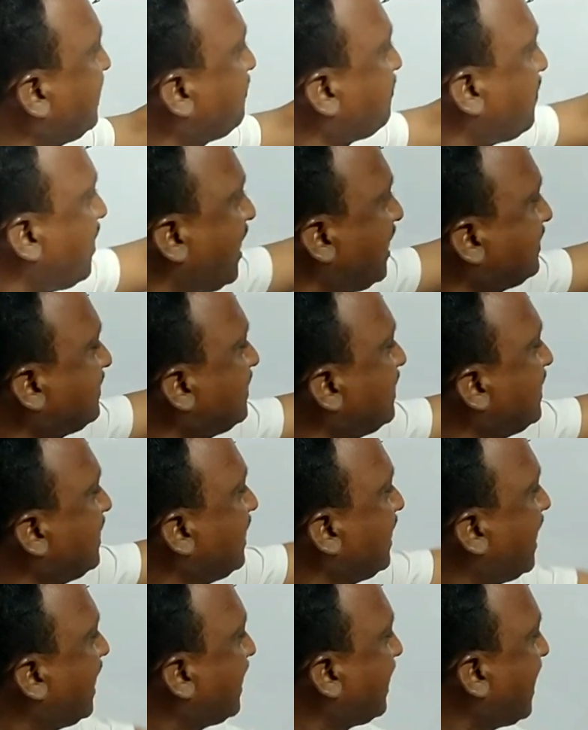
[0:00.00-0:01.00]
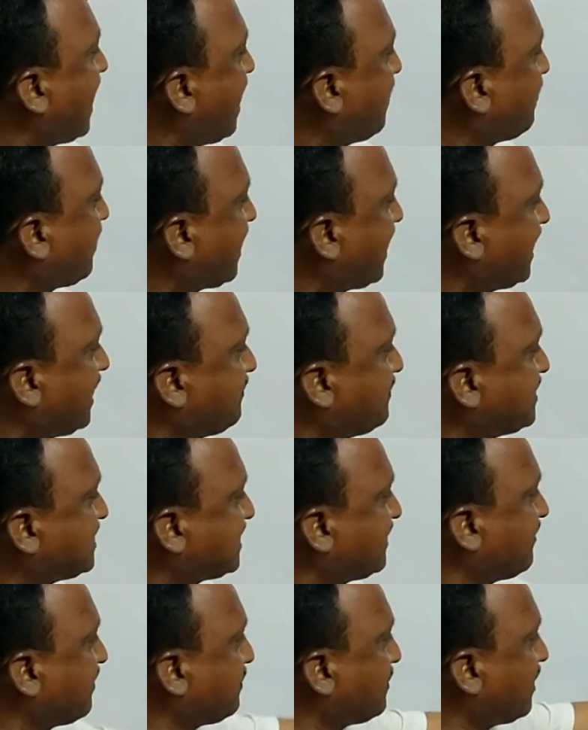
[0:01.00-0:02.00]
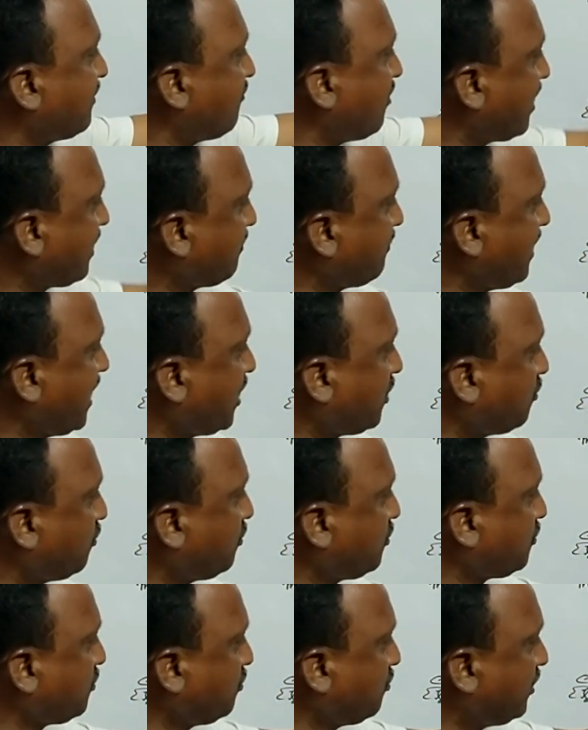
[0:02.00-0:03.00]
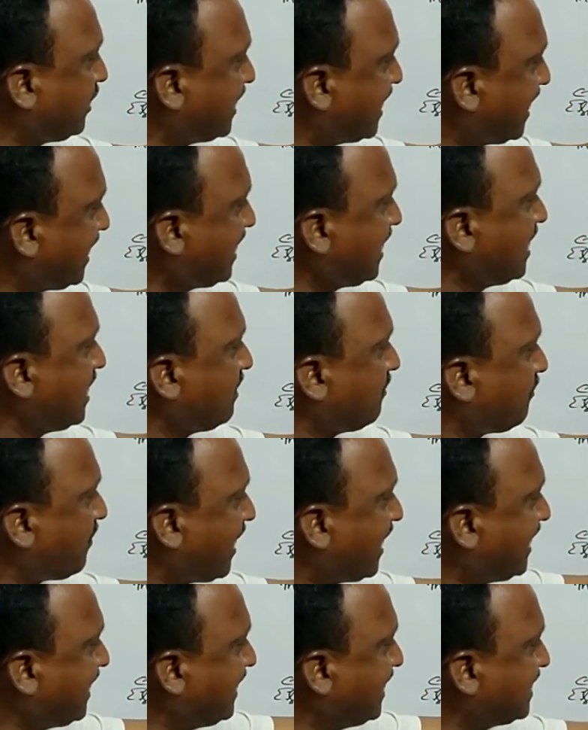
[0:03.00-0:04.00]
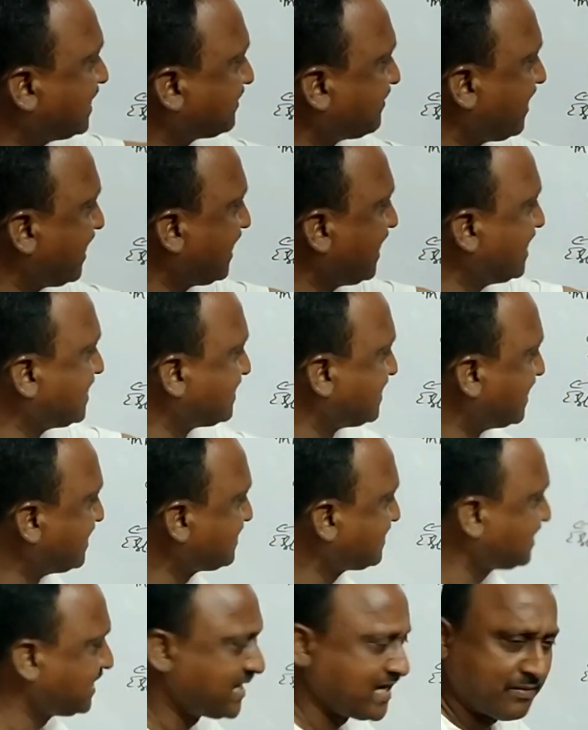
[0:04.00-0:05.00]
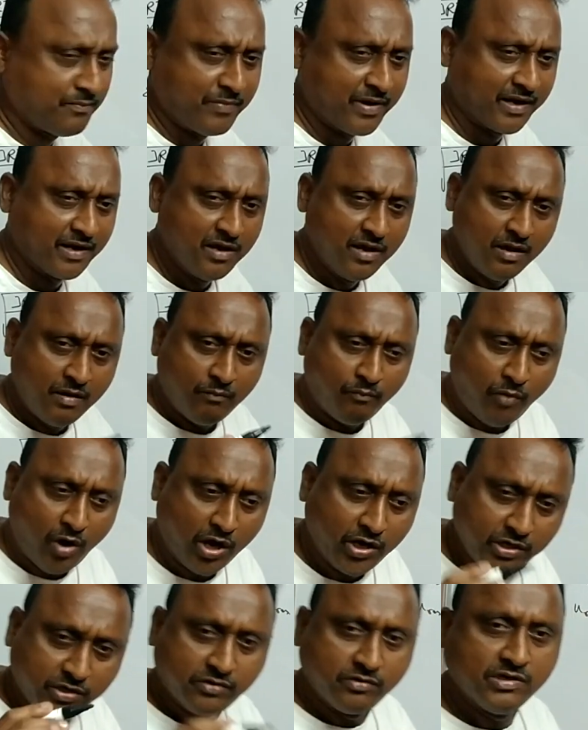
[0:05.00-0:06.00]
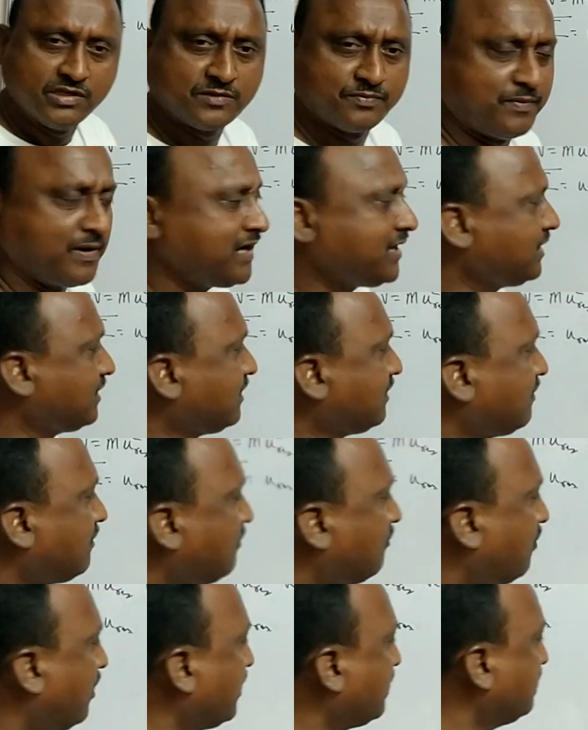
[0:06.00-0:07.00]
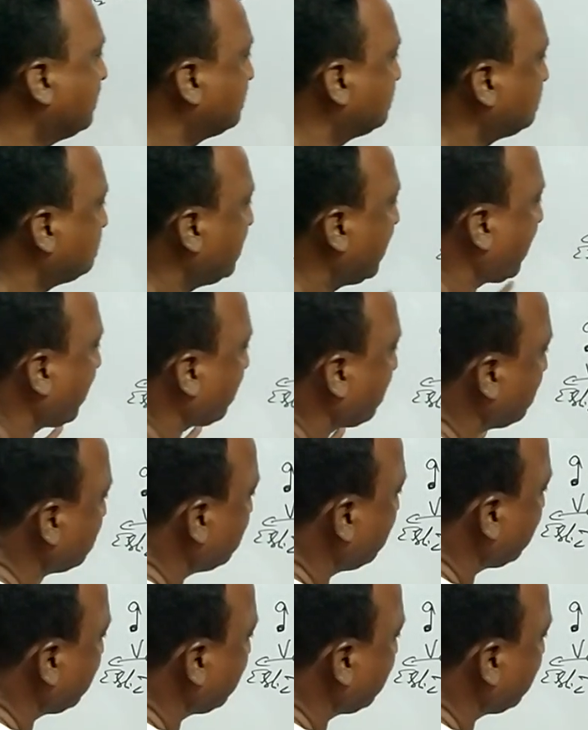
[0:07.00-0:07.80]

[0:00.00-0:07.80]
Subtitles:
path, and lambda m is given by 1 by root 2 n pi d square. N is density number, molecules per volume, meter cube.